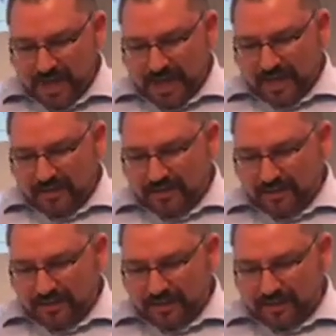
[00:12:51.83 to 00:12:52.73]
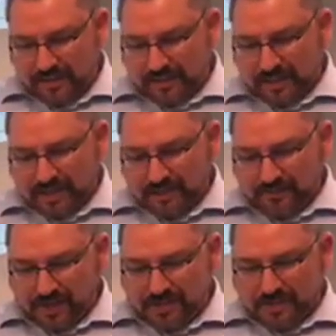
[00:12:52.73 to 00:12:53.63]
And uh, the king
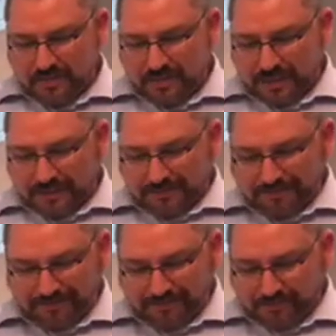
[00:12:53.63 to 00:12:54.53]
of Egypt said,